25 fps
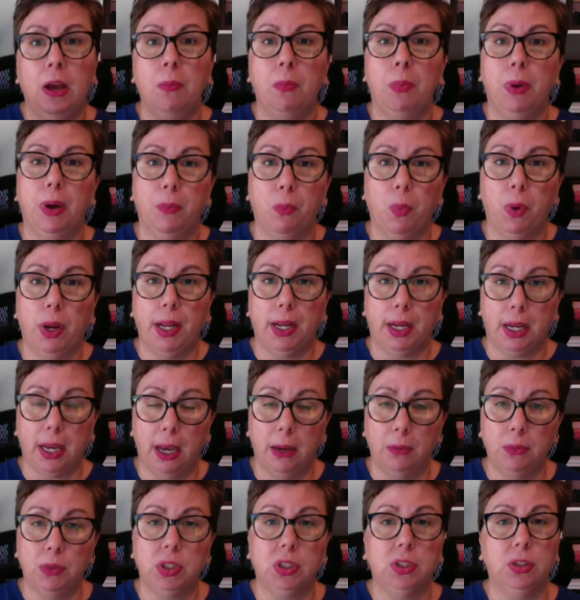But when it
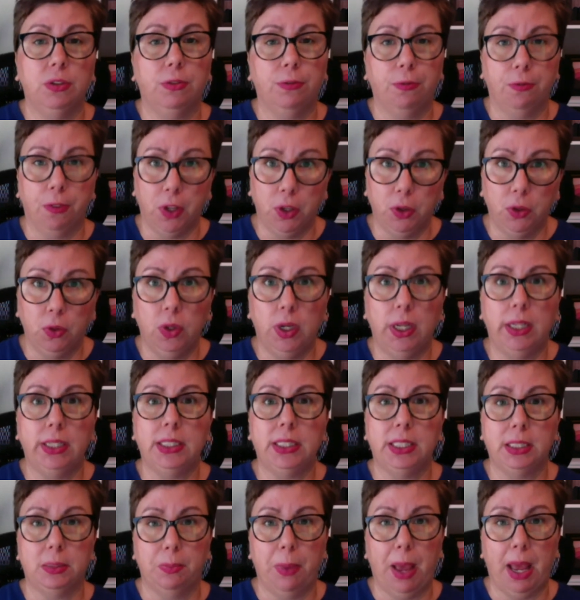comes to food and
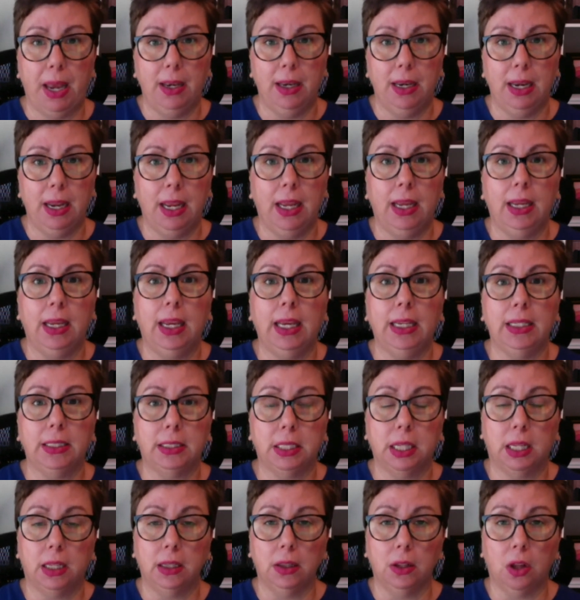spending,
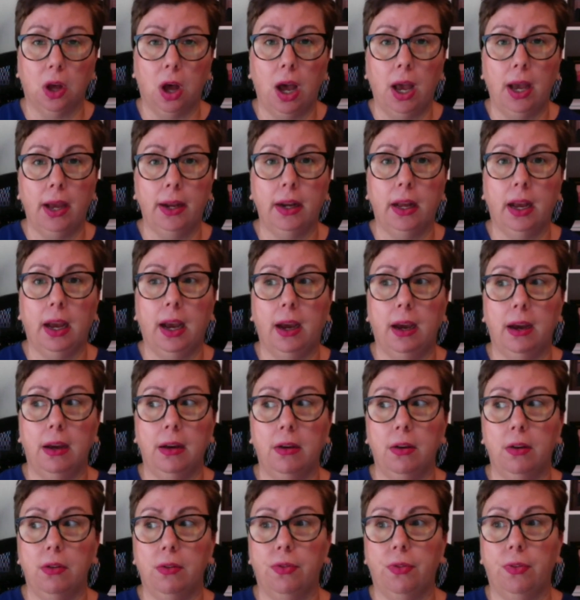it's a lot
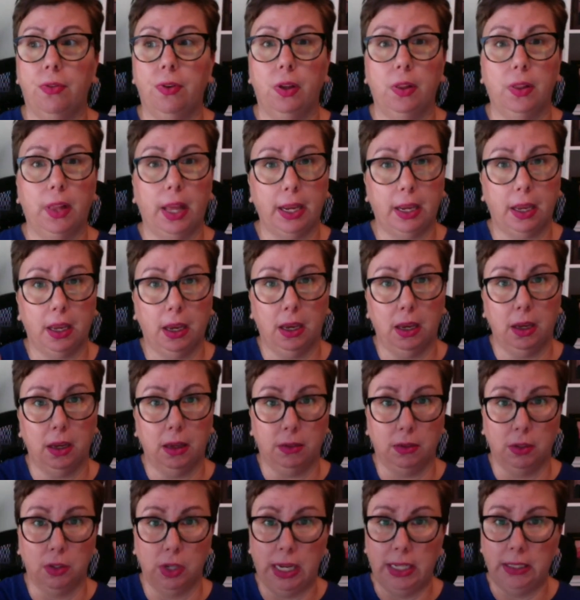of
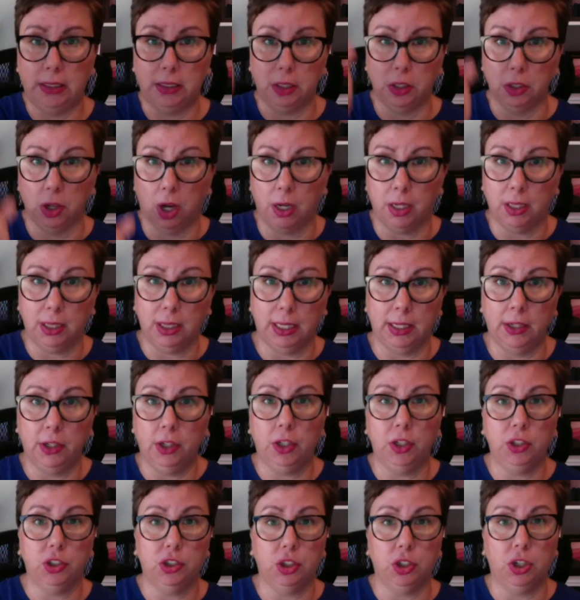it's not a
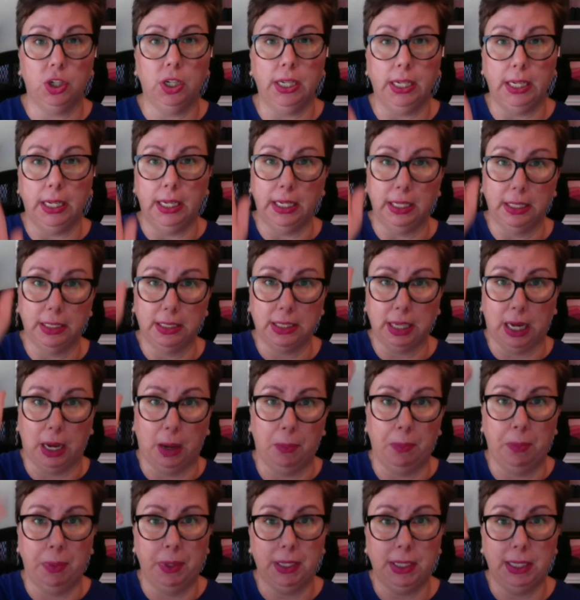linear journey. It's
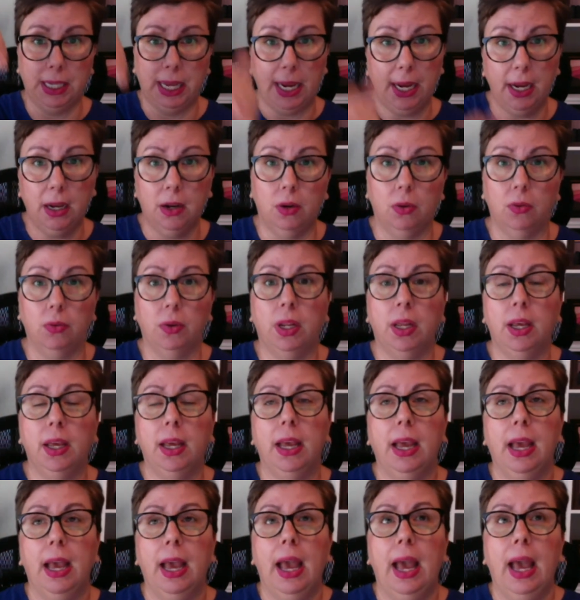up and down
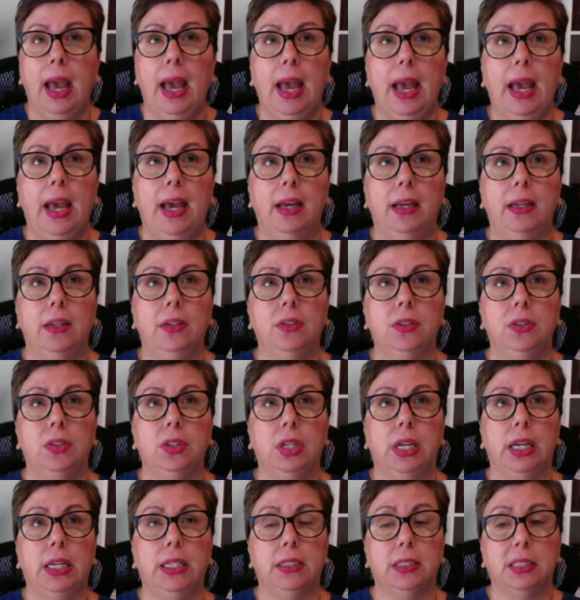and
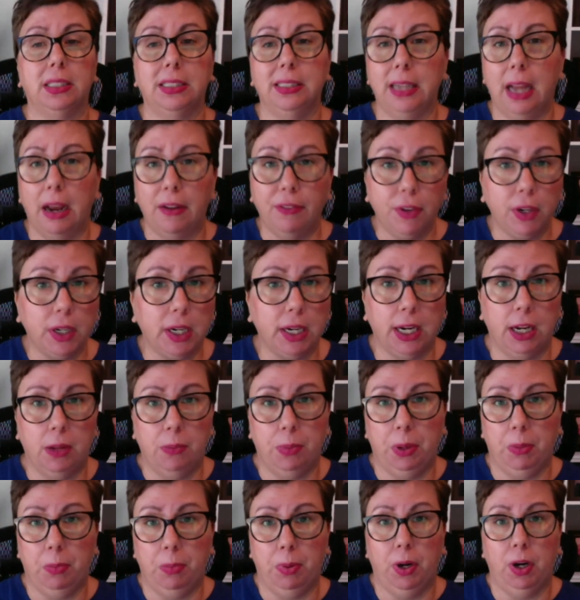it's never going to
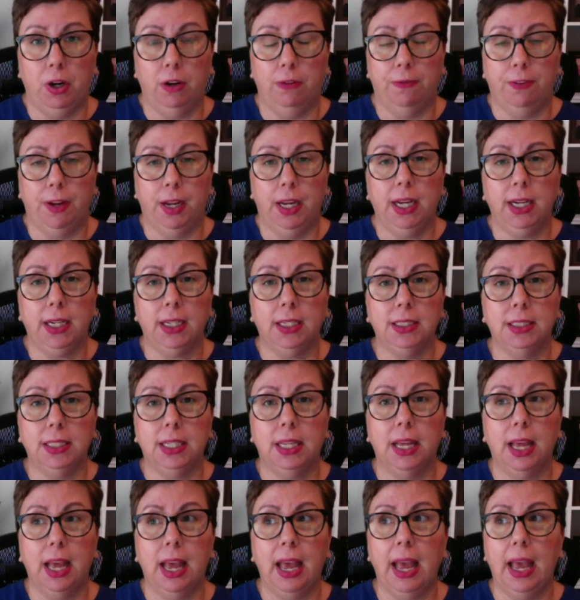be perfect,
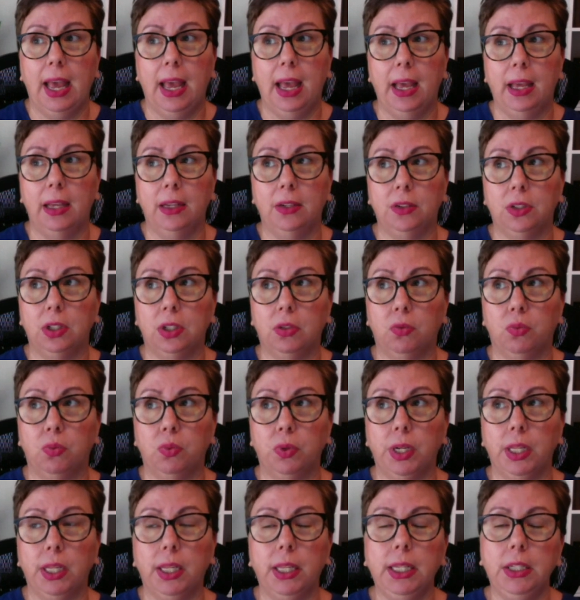and
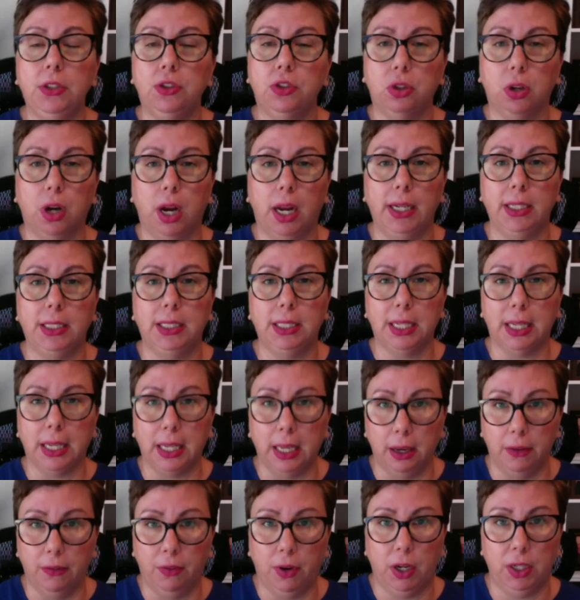really trying to
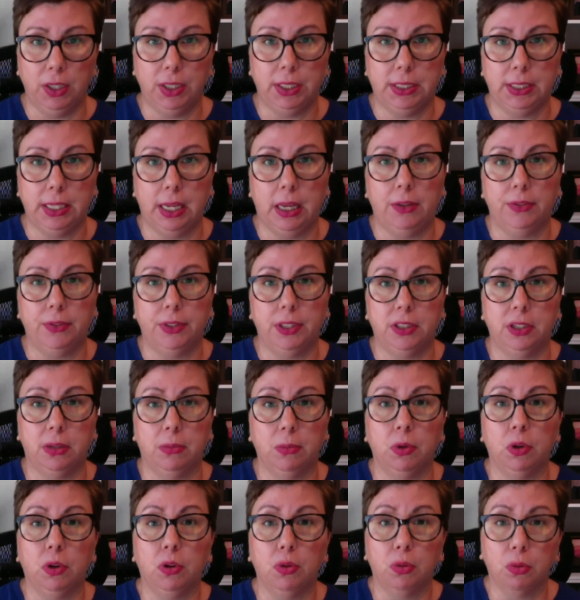give ourselves
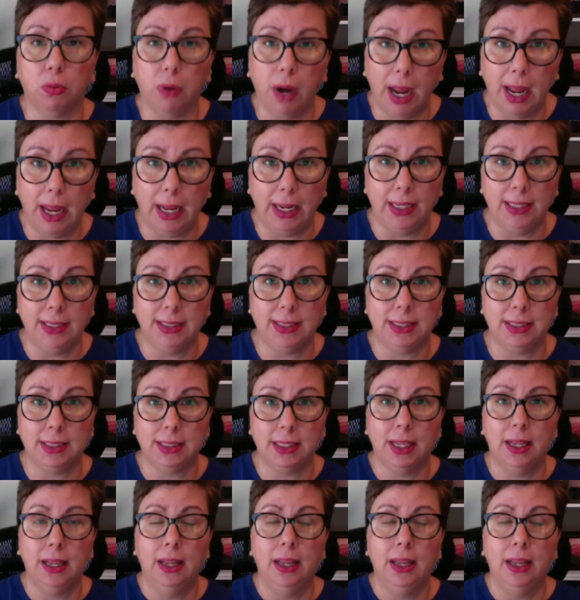some grace